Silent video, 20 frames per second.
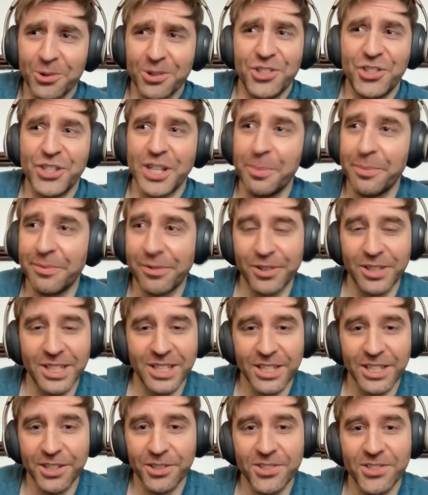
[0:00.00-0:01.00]
going to the gym
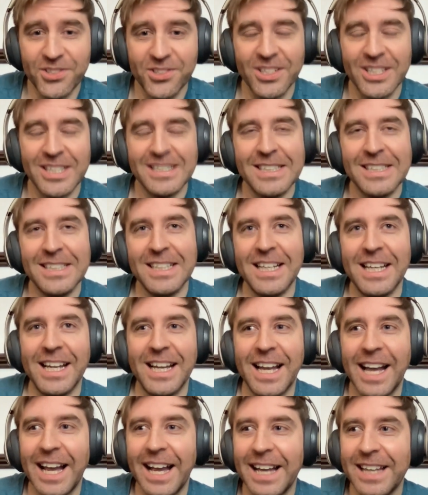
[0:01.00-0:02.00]
for years
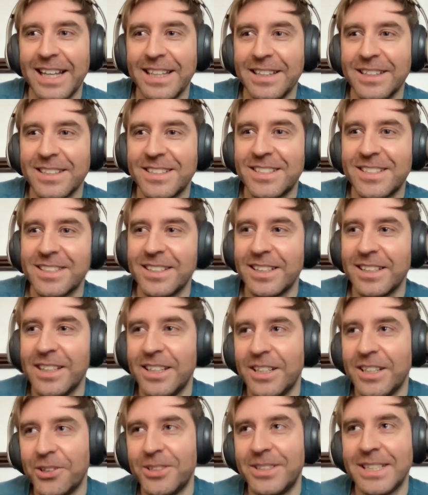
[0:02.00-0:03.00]
and,
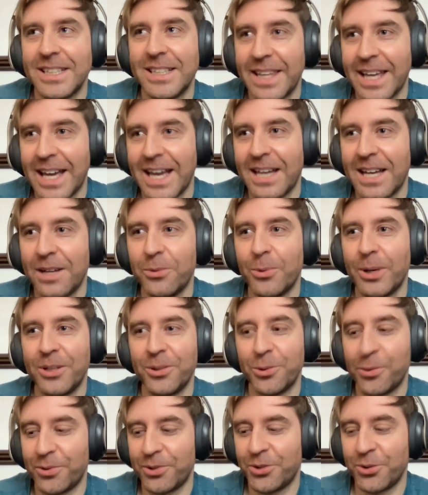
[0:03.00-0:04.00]
you know, did that,
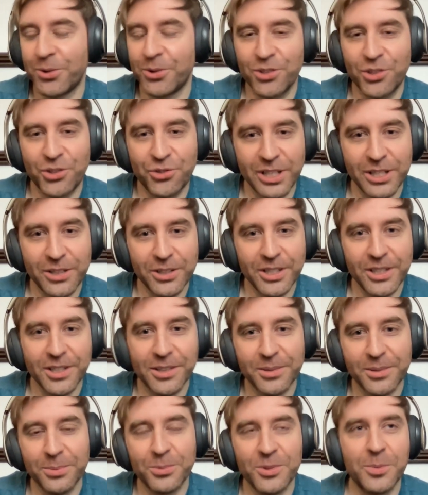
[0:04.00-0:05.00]
went over to
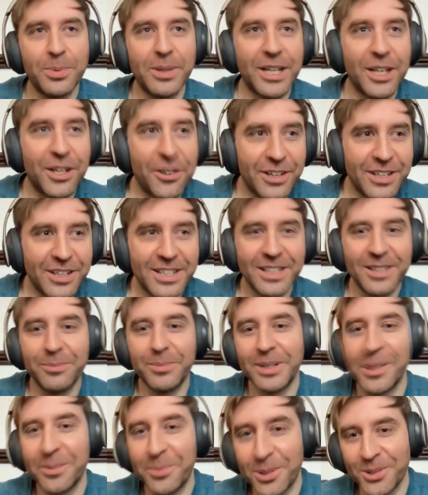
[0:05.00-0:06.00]
Australia, was playing cricket,
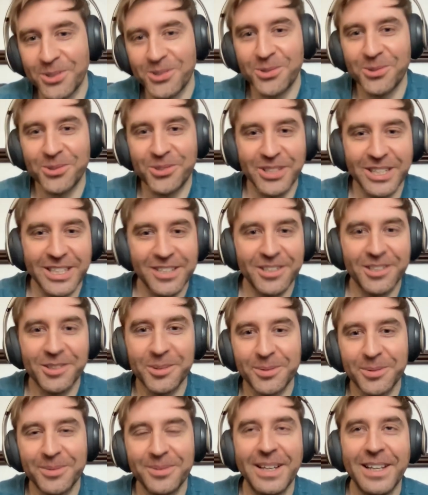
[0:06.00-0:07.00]
being a personal trainer,
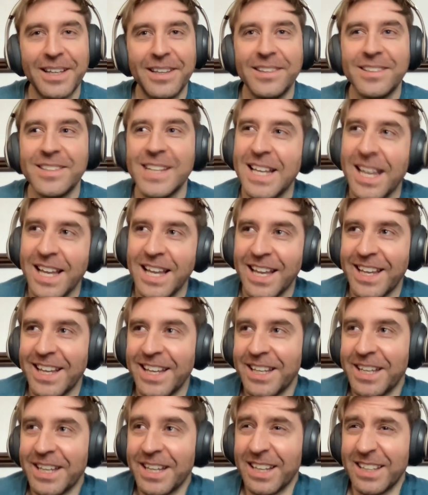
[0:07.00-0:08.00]
and
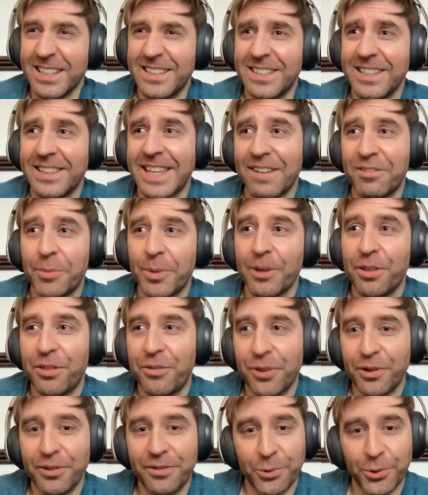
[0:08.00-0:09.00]
did that for about 3 or
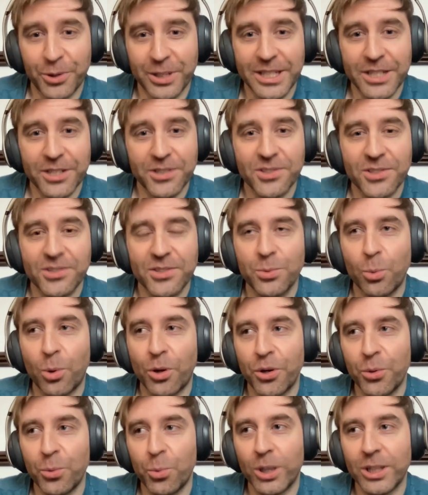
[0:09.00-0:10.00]
4 years,
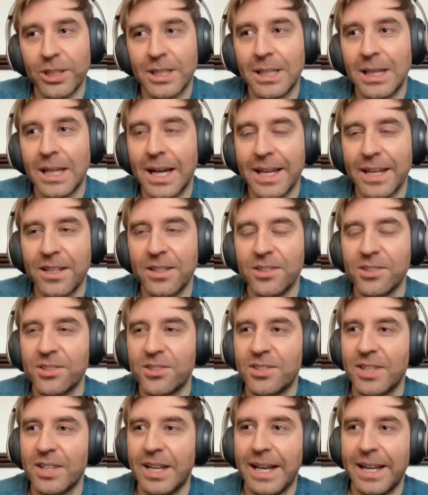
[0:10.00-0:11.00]
one-on-one clients,
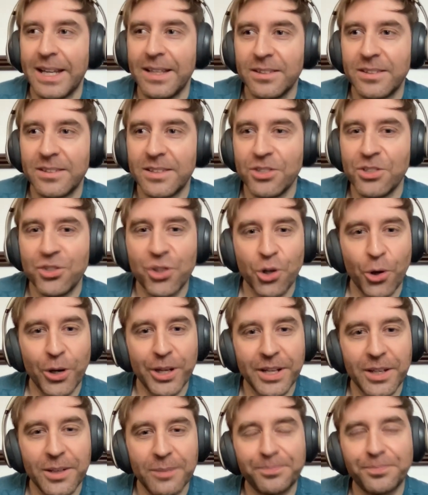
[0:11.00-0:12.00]
and
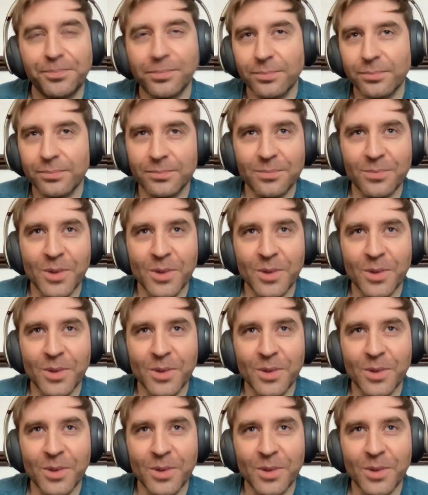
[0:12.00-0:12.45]
enjoyed it,